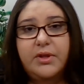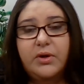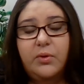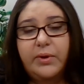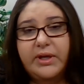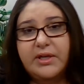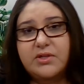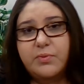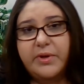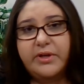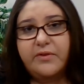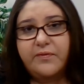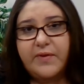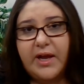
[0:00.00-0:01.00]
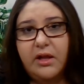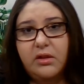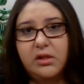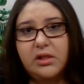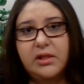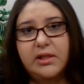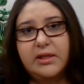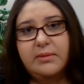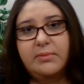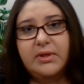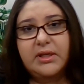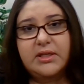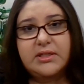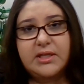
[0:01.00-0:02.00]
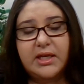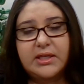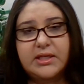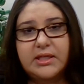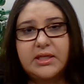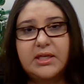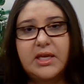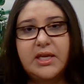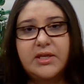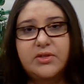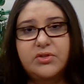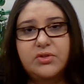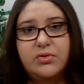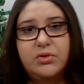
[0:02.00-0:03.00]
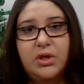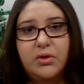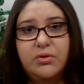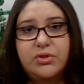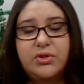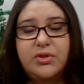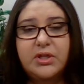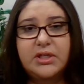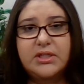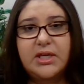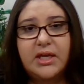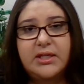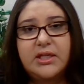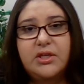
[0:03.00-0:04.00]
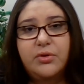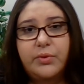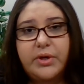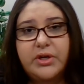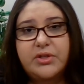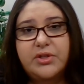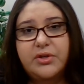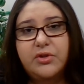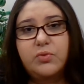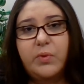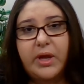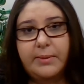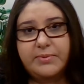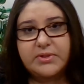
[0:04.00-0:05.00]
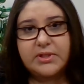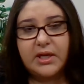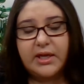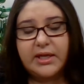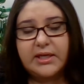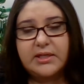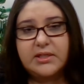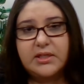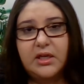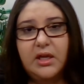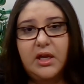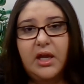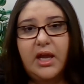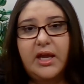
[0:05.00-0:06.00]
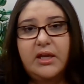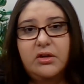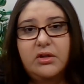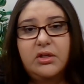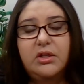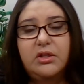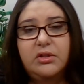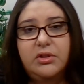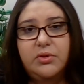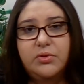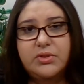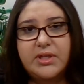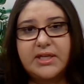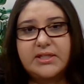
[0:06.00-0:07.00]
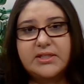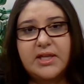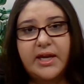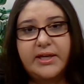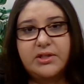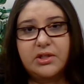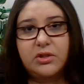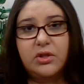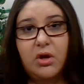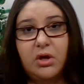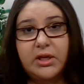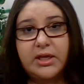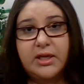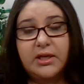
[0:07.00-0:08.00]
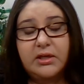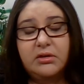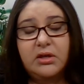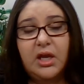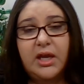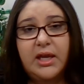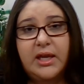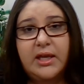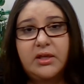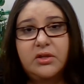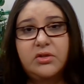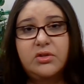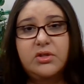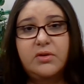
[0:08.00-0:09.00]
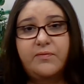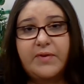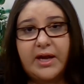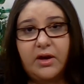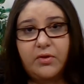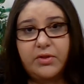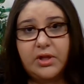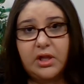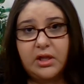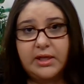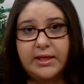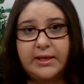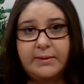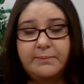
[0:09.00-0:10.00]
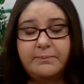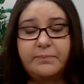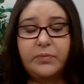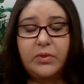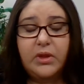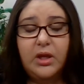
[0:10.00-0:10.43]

The quickest way to file a claim in Kentucky is to go to the Kentucky Career Center's website and use that site to log in and file the claim.